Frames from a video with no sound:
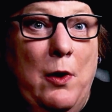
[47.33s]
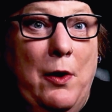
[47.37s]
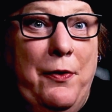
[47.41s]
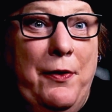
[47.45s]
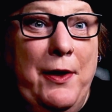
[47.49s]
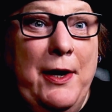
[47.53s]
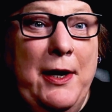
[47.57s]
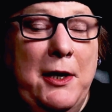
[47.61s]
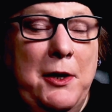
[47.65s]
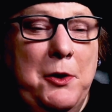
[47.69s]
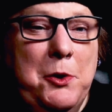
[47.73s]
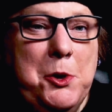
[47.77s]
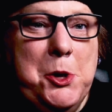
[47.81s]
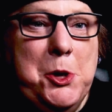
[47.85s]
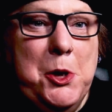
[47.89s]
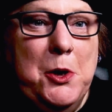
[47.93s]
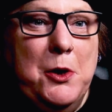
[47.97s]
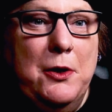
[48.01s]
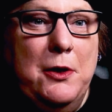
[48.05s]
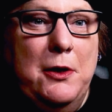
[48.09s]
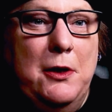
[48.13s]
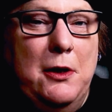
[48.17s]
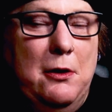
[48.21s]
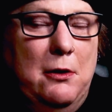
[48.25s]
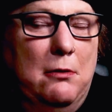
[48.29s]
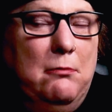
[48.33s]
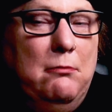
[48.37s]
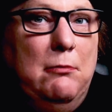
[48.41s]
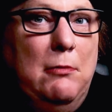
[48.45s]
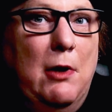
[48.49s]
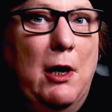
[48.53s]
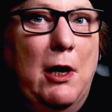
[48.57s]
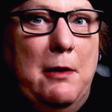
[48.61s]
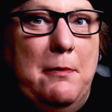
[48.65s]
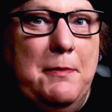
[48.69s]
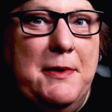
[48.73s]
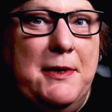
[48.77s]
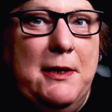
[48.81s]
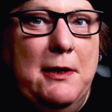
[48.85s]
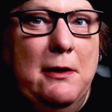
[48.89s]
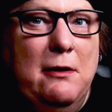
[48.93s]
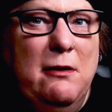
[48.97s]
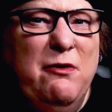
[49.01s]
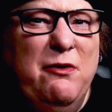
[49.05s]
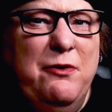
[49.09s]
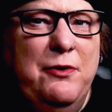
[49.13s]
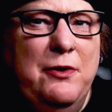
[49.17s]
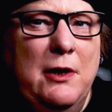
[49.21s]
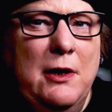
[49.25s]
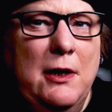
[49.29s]
Well, thank you, Johnny. I'm
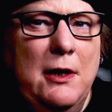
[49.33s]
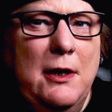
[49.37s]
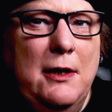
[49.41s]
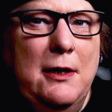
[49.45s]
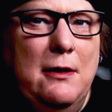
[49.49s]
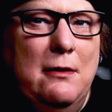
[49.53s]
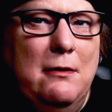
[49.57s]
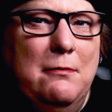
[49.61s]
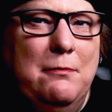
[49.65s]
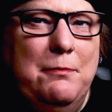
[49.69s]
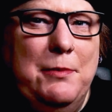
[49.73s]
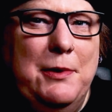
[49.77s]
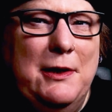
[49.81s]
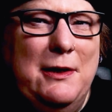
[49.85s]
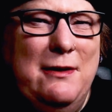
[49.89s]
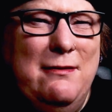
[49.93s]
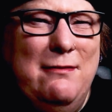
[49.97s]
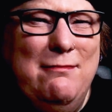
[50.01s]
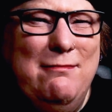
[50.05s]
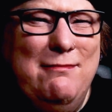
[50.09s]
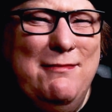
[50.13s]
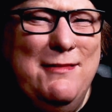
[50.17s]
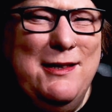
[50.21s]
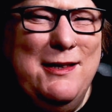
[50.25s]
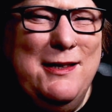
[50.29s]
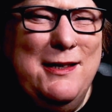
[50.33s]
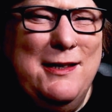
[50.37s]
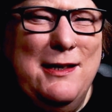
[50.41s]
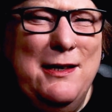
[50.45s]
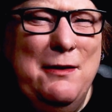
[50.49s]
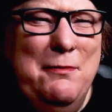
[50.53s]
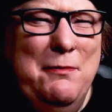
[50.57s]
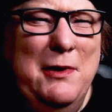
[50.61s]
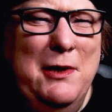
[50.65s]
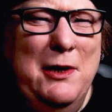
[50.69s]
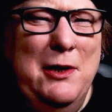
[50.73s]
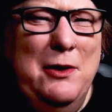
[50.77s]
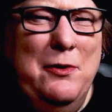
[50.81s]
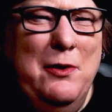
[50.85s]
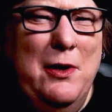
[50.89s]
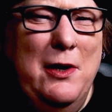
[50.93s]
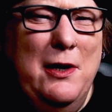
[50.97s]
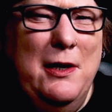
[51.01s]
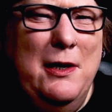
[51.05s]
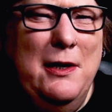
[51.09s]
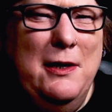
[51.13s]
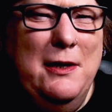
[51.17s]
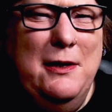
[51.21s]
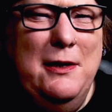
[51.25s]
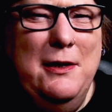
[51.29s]
still fine, but somehow
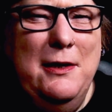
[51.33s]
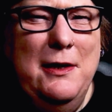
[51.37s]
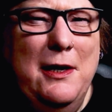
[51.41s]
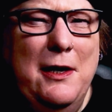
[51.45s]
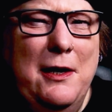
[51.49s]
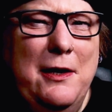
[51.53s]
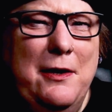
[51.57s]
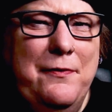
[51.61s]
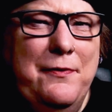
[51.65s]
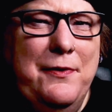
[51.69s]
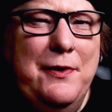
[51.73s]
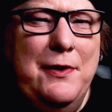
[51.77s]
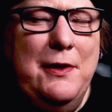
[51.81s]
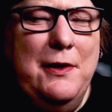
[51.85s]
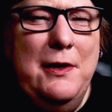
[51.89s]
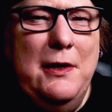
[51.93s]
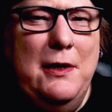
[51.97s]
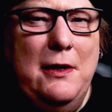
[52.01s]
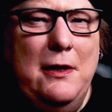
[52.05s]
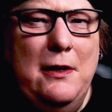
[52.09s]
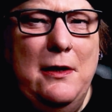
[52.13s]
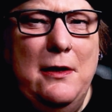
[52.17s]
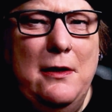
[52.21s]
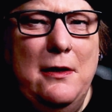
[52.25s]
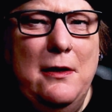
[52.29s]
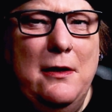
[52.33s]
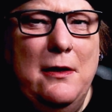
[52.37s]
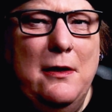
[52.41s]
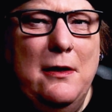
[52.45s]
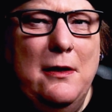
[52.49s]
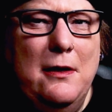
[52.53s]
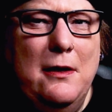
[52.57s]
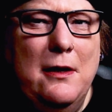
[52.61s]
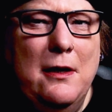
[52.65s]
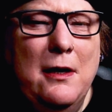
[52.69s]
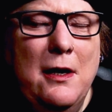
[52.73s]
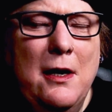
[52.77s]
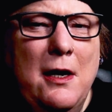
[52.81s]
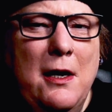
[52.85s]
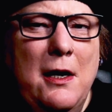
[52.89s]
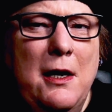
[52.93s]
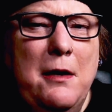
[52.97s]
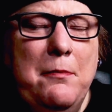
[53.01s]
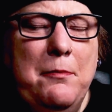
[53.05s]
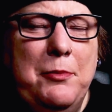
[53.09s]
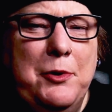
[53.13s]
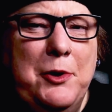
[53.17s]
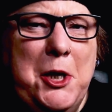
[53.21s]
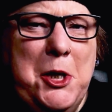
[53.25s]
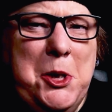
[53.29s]
I have the
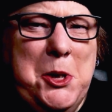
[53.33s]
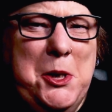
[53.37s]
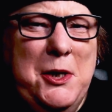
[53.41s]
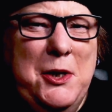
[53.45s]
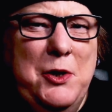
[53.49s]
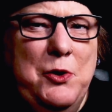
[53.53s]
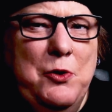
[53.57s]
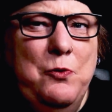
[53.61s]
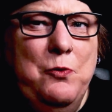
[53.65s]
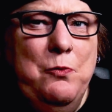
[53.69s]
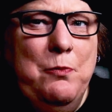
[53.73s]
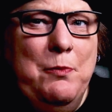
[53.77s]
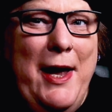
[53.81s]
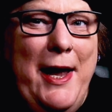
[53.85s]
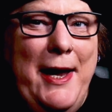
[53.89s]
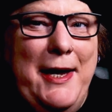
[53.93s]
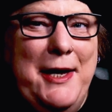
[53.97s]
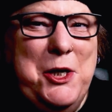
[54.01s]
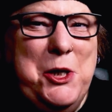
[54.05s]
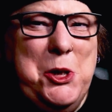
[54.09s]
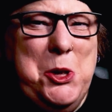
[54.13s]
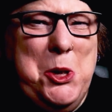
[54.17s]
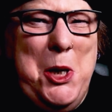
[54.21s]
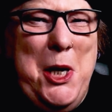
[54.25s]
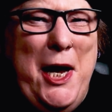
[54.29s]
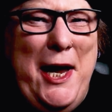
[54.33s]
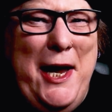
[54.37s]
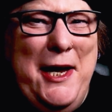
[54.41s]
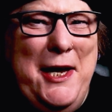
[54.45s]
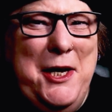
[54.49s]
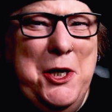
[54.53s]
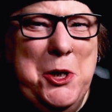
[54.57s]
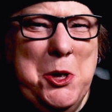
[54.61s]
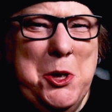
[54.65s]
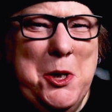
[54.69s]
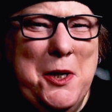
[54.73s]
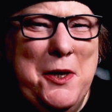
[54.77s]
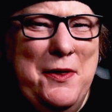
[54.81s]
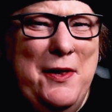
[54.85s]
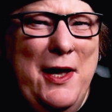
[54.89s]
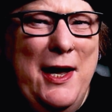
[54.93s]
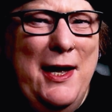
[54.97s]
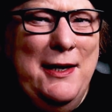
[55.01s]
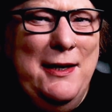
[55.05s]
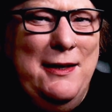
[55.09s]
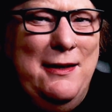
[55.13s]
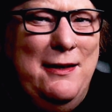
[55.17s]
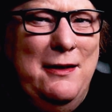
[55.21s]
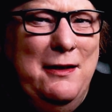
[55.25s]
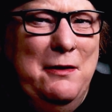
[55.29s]
impression you may change
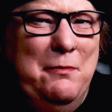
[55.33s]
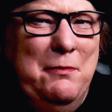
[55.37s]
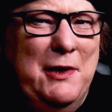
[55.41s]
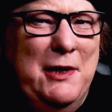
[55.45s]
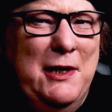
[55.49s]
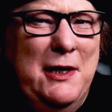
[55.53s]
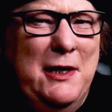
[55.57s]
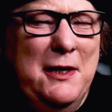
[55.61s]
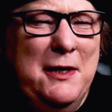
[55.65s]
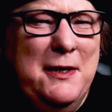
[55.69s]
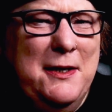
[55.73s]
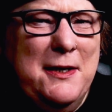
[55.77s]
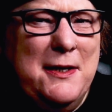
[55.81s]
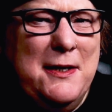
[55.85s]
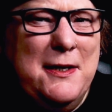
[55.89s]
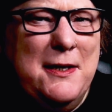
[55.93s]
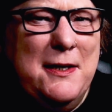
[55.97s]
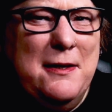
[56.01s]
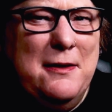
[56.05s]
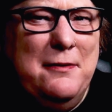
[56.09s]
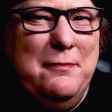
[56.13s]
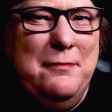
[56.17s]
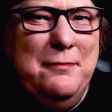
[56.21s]
that in a minute.